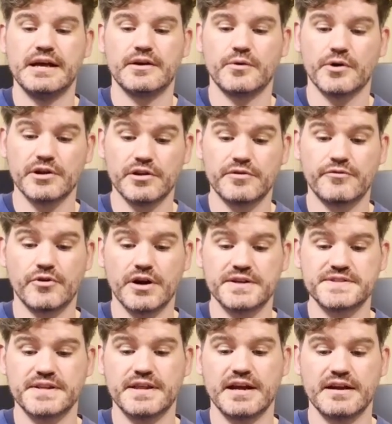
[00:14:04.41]
Quite a lot of
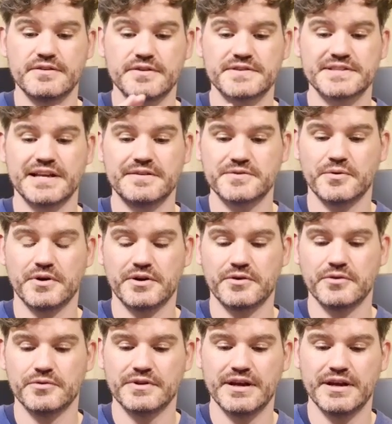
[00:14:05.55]
variety there, and those slaves are quite cool.